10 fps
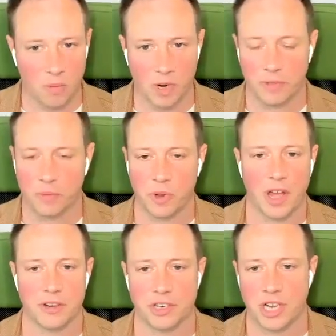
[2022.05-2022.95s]
with
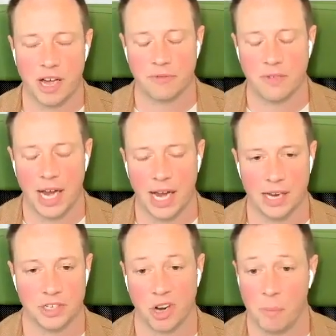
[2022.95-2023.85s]
other stuff,
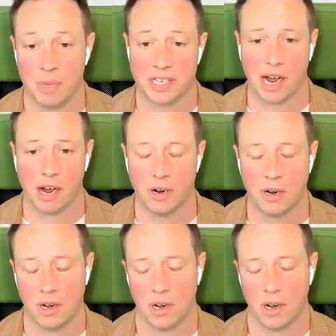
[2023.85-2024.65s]
and so I missed out